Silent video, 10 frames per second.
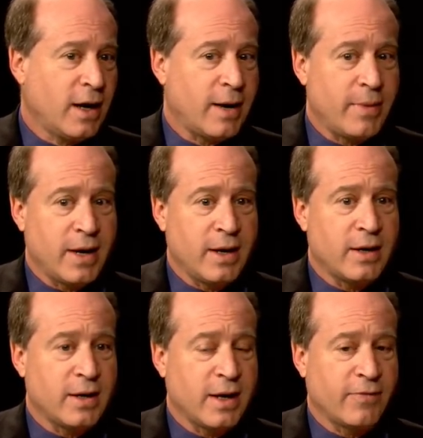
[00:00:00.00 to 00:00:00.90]
I mean,
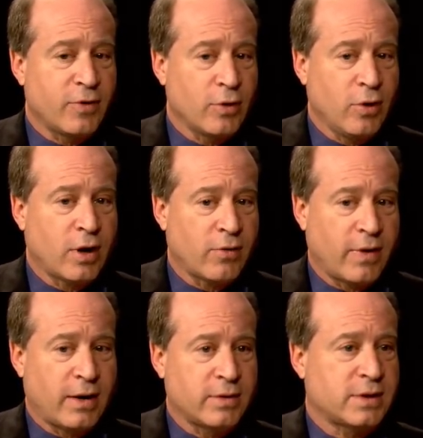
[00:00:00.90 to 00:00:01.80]
if you look
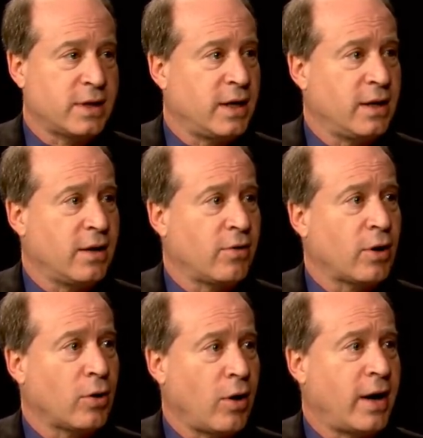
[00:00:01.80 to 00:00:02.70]
around the city, there are a
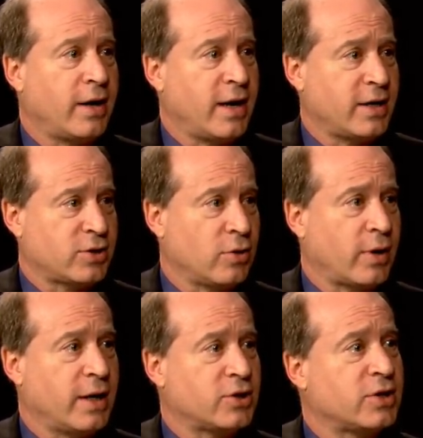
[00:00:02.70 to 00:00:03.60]
lot of nice
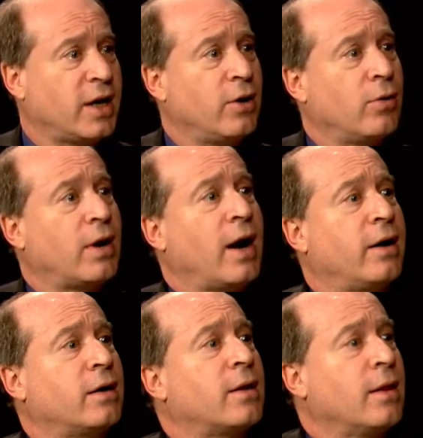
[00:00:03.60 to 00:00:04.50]
locations. I know
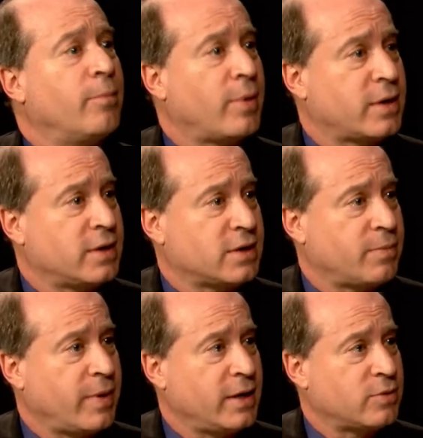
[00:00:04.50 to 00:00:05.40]
Garden Club
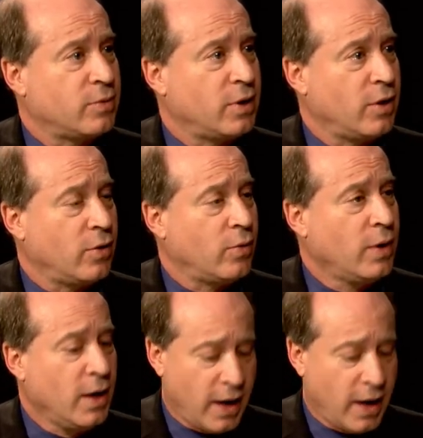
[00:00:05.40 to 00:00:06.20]
participates with yes, you.